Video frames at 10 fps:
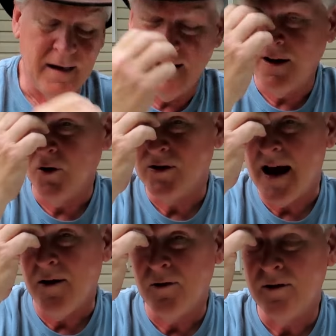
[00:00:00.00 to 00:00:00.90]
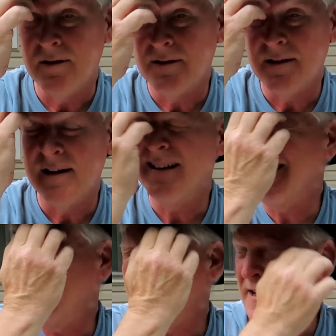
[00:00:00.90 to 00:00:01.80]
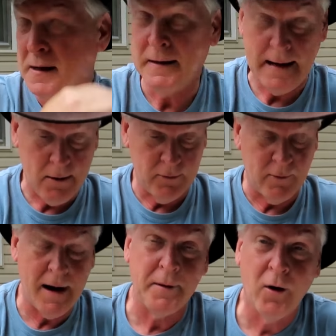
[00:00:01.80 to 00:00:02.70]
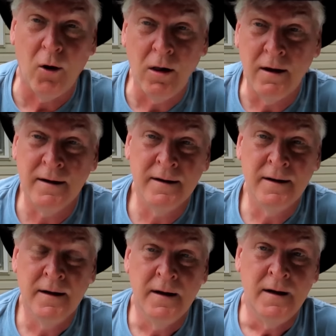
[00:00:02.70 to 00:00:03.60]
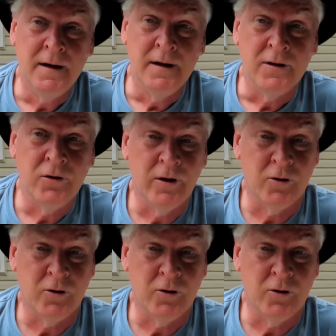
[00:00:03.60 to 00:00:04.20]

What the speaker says: and goes down the rabbit hole to the